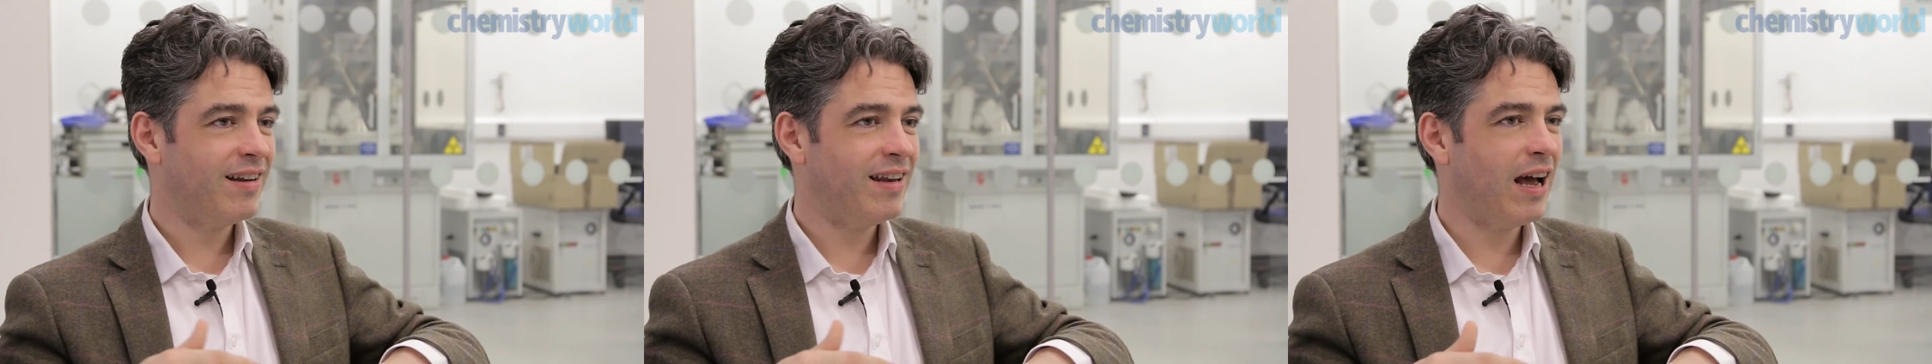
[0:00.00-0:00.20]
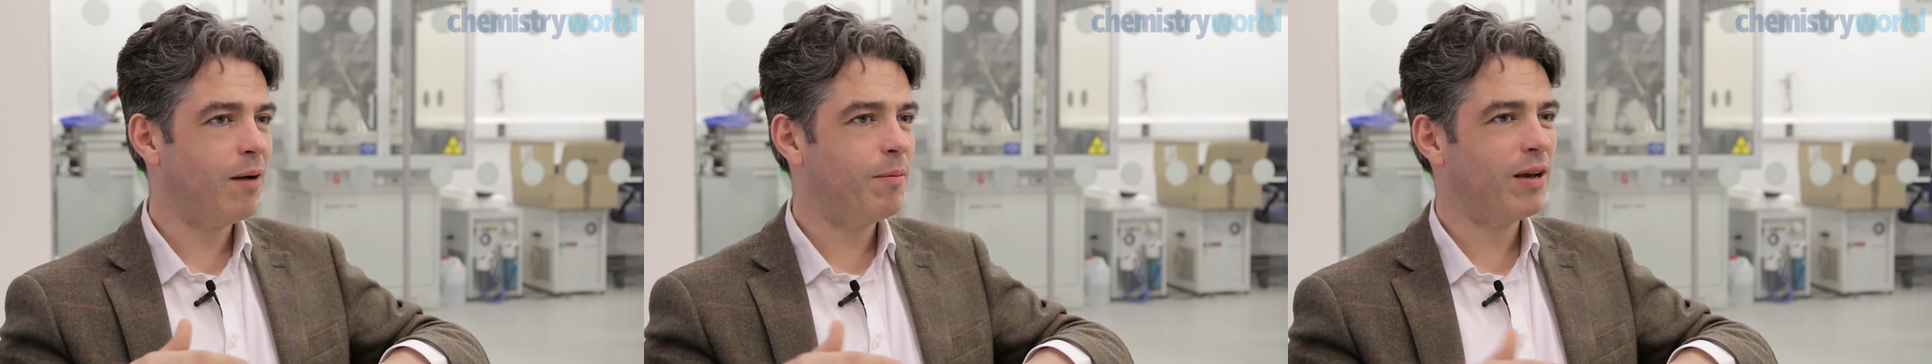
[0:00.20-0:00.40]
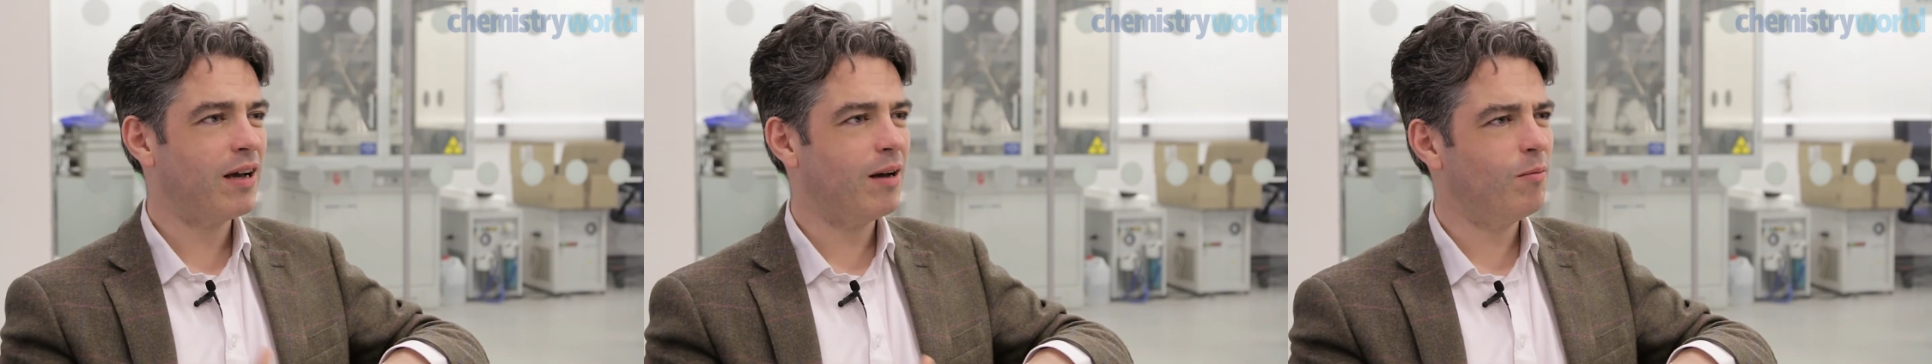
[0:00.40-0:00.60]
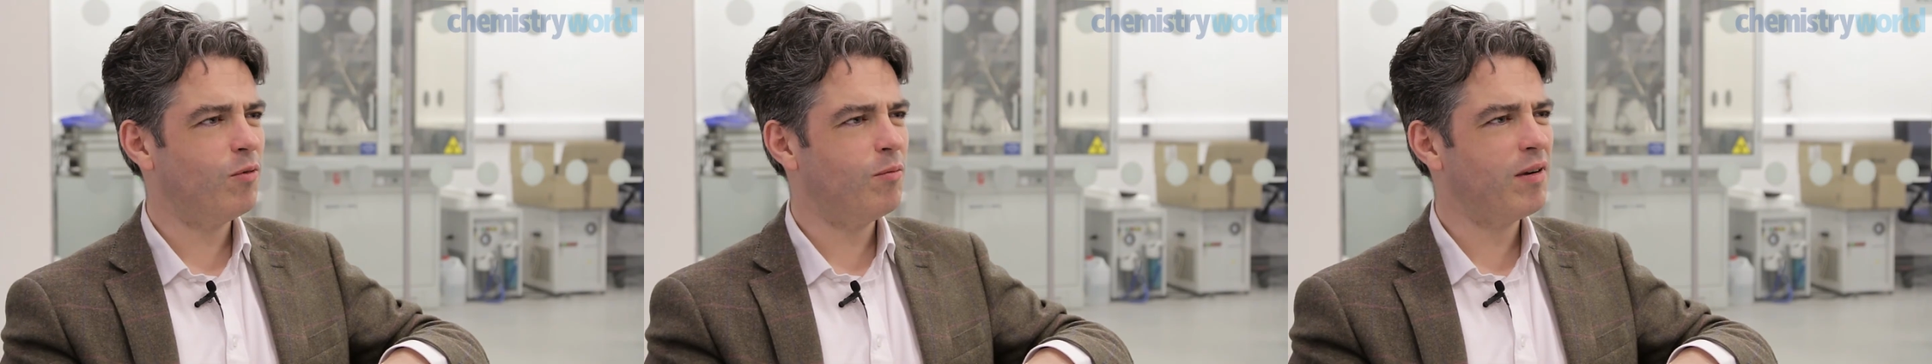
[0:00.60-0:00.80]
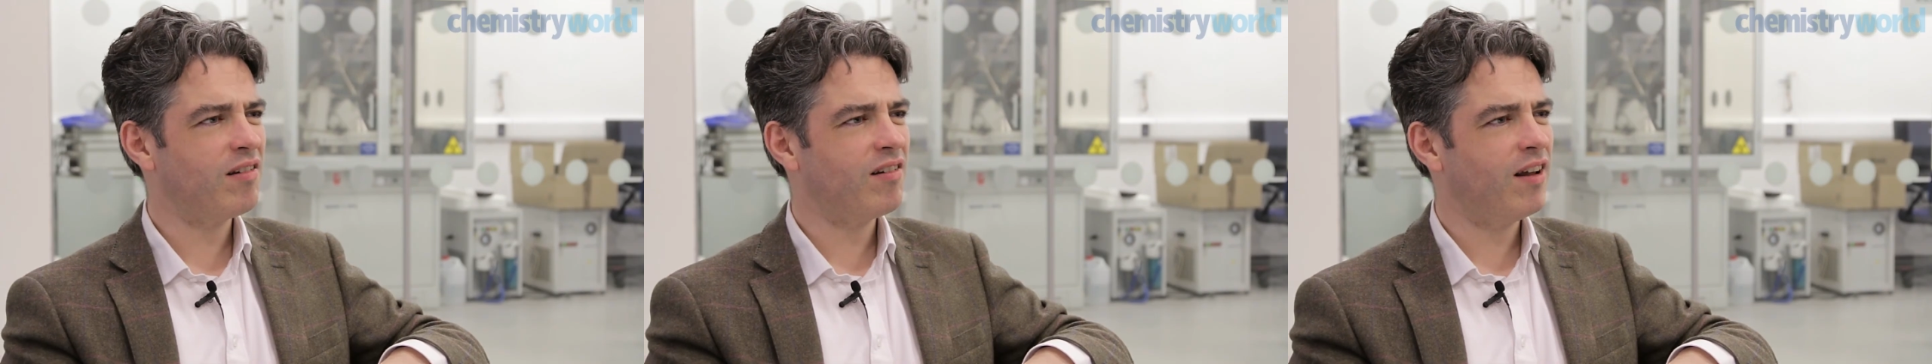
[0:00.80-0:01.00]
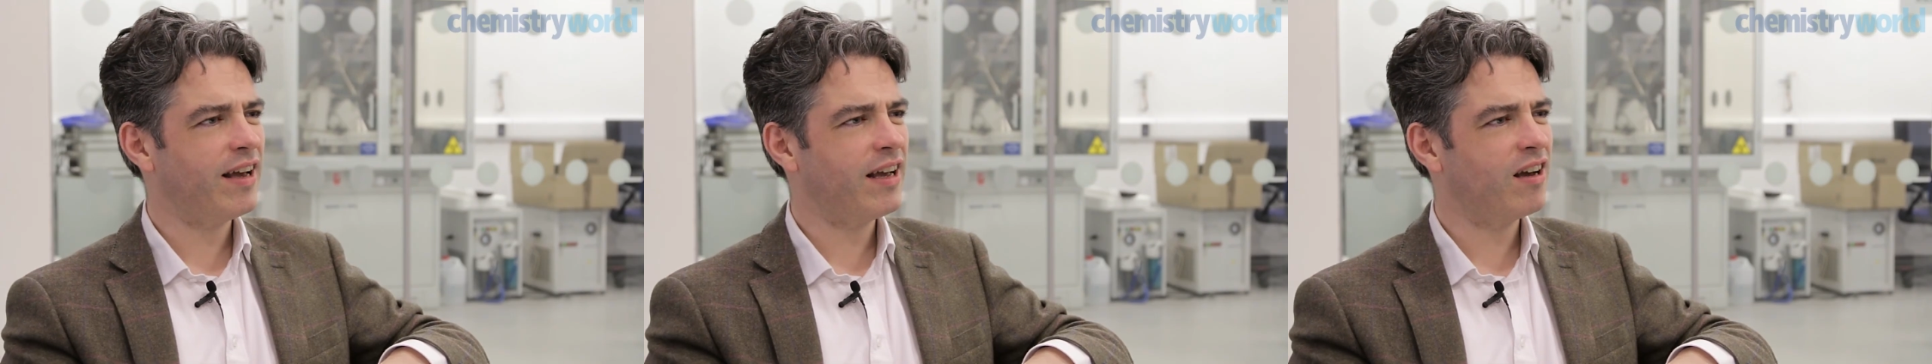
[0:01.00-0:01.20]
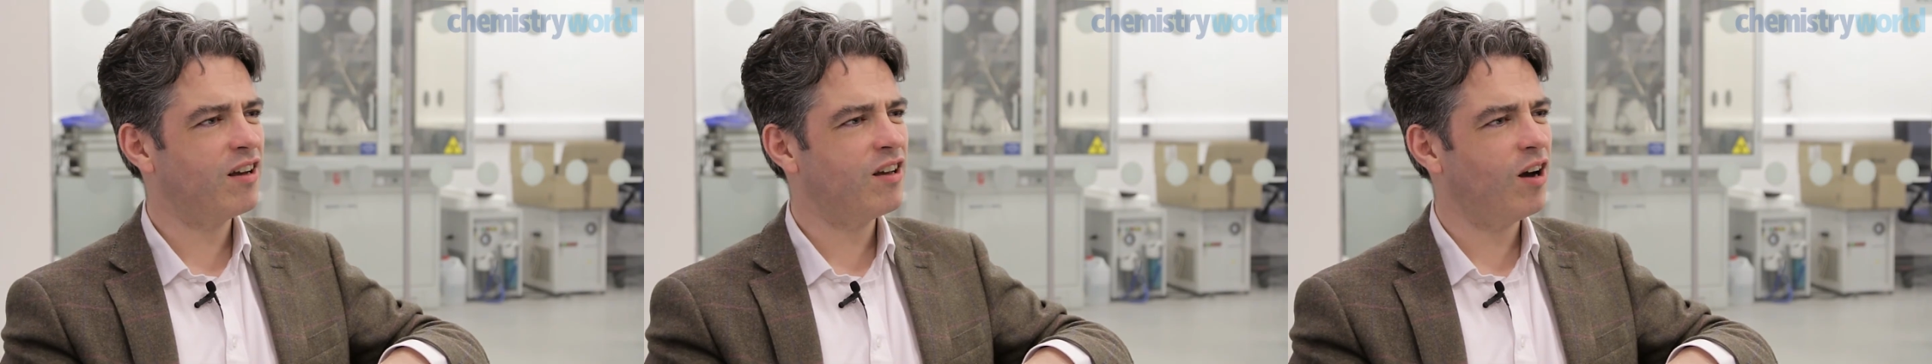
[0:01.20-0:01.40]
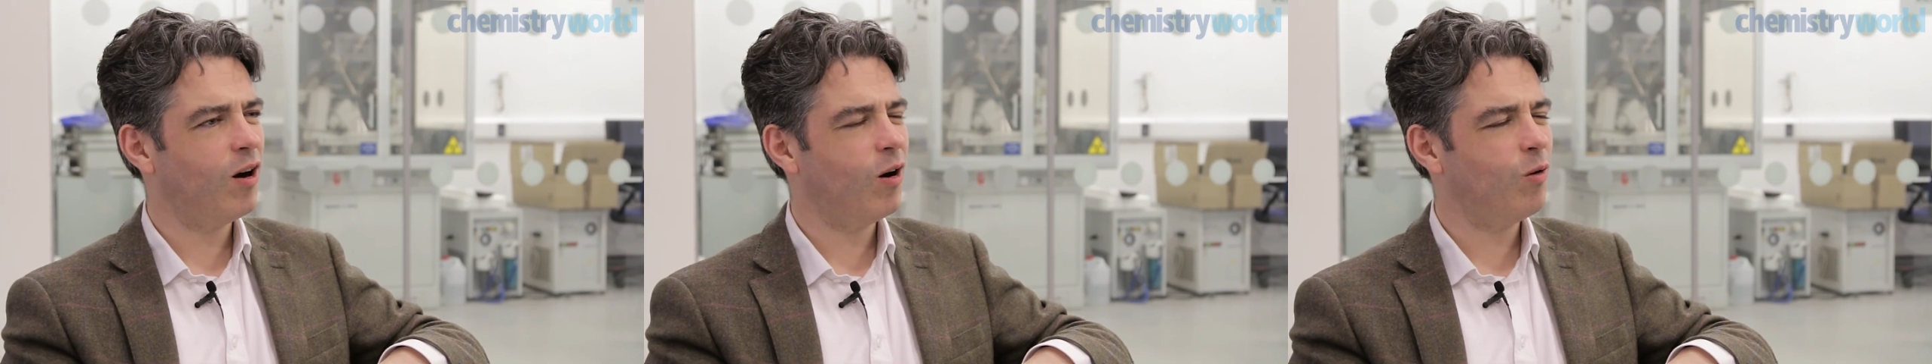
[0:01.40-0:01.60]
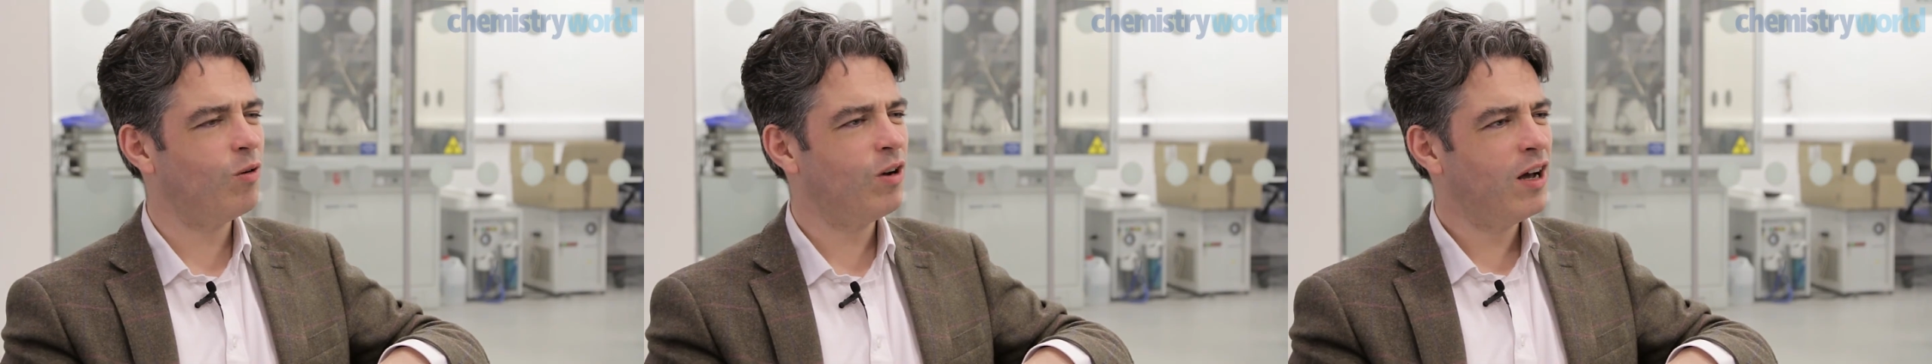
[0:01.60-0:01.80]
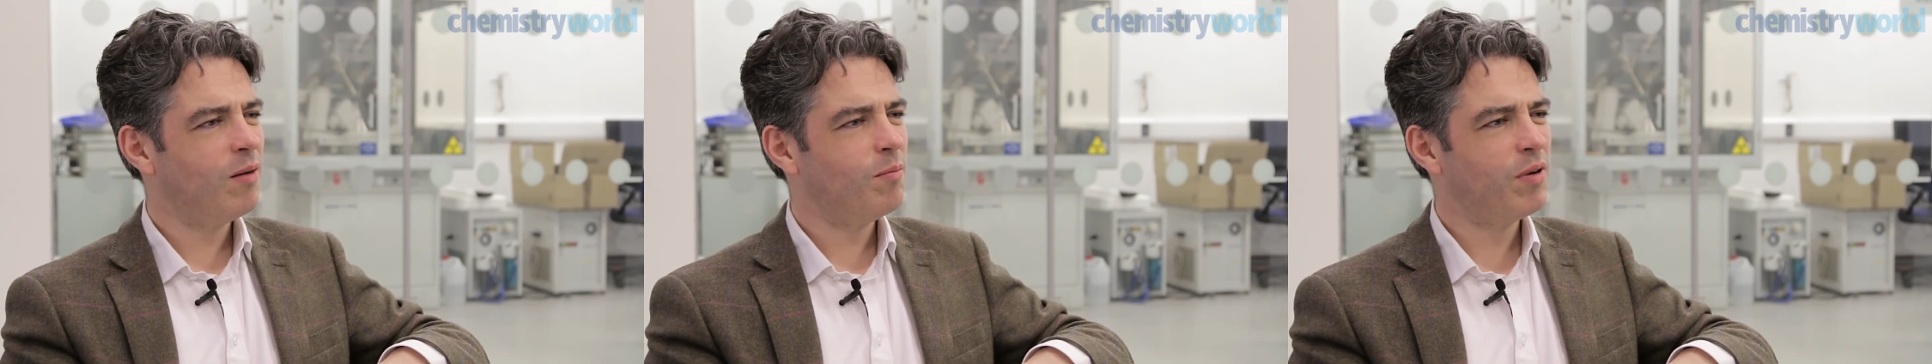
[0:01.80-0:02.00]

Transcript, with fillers: now become almost like a goal